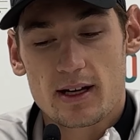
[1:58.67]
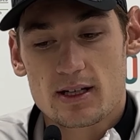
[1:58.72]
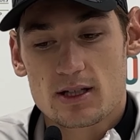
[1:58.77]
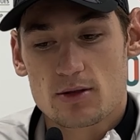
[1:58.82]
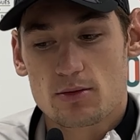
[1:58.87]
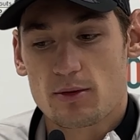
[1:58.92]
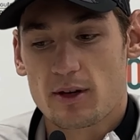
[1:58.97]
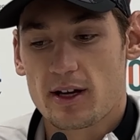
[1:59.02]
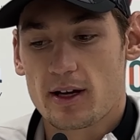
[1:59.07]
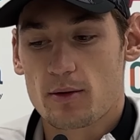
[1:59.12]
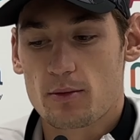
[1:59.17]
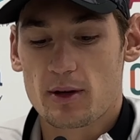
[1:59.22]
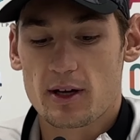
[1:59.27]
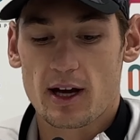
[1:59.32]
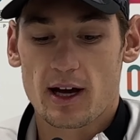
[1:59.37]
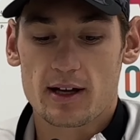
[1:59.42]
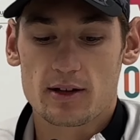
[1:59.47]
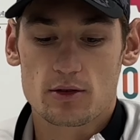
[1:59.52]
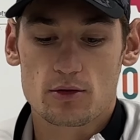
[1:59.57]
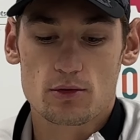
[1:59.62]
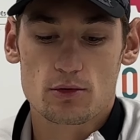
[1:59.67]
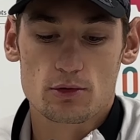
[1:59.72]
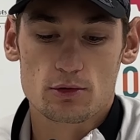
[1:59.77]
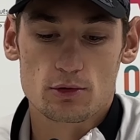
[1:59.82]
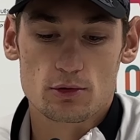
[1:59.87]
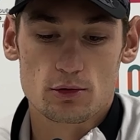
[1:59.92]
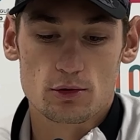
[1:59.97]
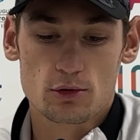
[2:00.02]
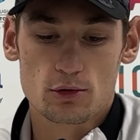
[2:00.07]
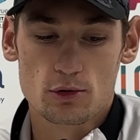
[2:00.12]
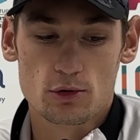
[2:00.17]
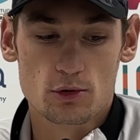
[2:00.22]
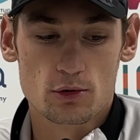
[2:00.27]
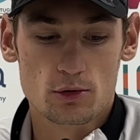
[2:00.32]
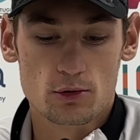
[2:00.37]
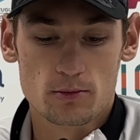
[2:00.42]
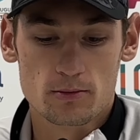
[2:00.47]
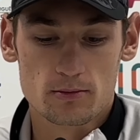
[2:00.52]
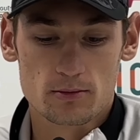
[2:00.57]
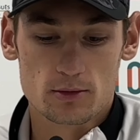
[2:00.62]
Yes, we had
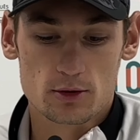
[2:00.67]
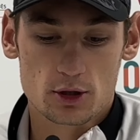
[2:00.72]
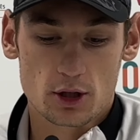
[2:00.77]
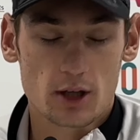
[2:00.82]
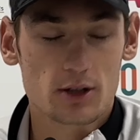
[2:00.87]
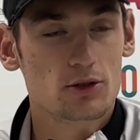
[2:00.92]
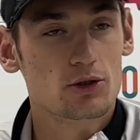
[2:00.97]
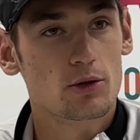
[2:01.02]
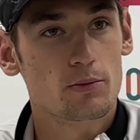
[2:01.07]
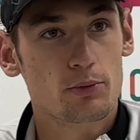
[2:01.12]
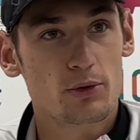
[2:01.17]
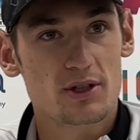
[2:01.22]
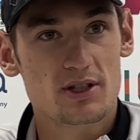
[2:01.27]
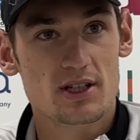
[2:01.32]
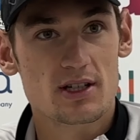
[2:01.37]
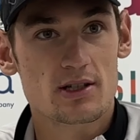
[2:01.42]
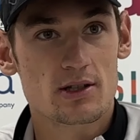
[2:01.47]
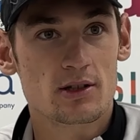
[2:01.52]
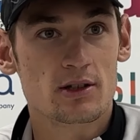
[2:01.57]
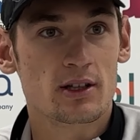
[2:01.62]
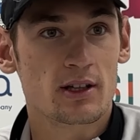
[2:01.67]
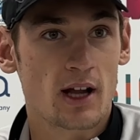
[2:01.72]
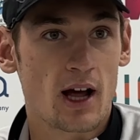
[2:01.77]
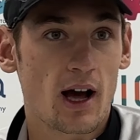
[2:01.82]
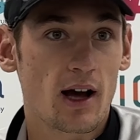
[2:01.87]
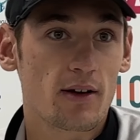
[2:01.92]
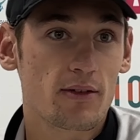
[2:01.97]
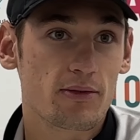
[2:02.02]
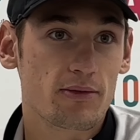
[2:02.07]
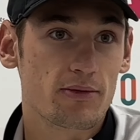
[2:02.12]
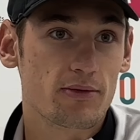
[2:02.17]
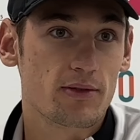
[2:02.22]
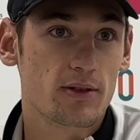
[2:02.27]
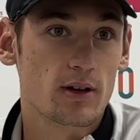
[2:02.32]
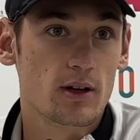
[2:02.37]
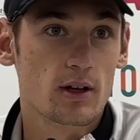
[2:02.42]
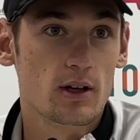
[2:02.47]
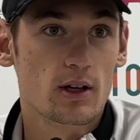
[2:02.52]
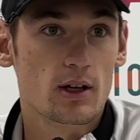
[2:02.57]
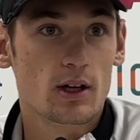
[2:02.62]
to cut the pre-season in half. Okay.